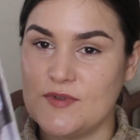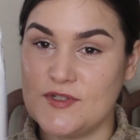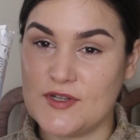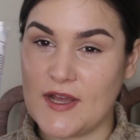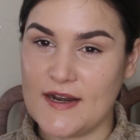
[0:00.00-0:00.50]
Would
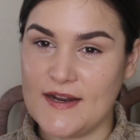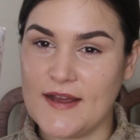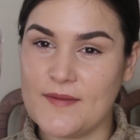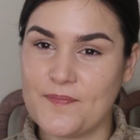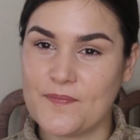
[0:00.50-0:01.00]
you cut it
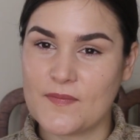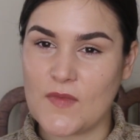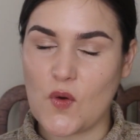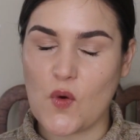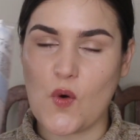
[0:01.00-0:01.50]
up
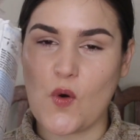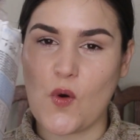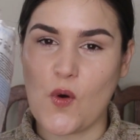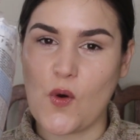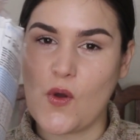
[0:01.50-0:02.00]

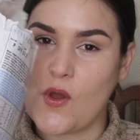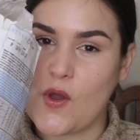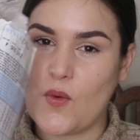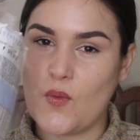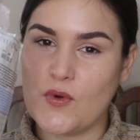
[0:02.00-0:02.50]
or
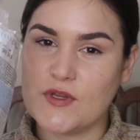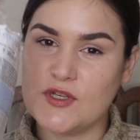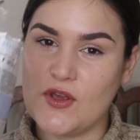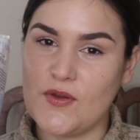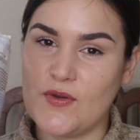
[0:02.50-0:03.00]
would
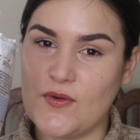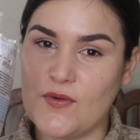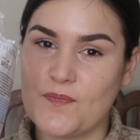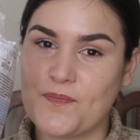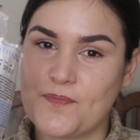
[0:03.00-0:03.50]

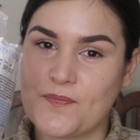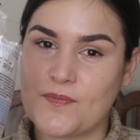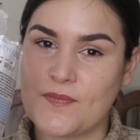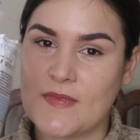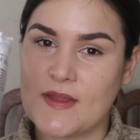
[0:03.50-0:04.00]
you
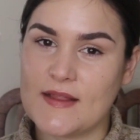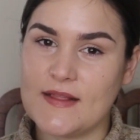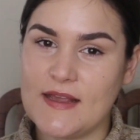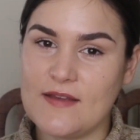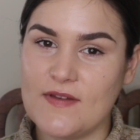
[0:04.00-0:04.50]

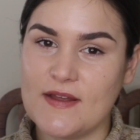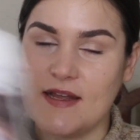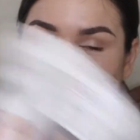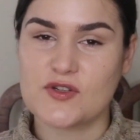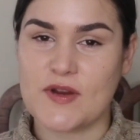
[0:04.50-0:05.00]
leave it
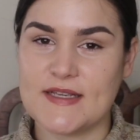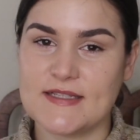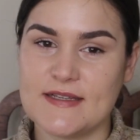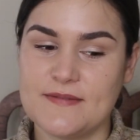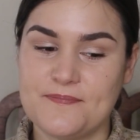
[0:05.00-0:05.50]
and
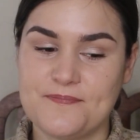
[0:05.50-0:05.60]
trace it?